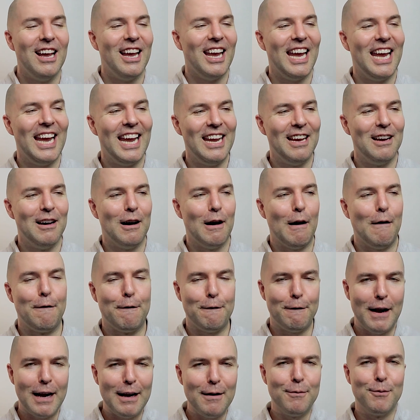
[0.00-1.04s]
a
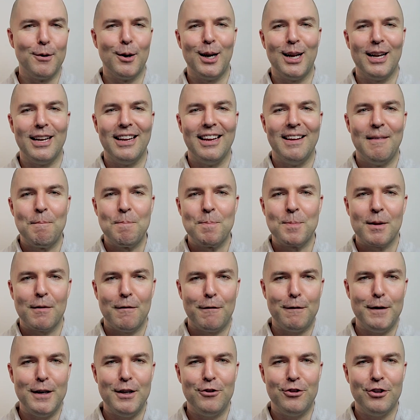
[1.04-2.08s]
favorite
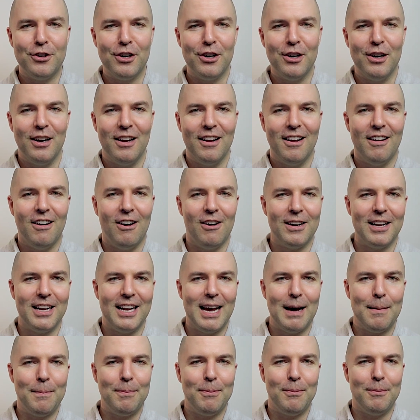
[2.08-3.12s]
feature on an app,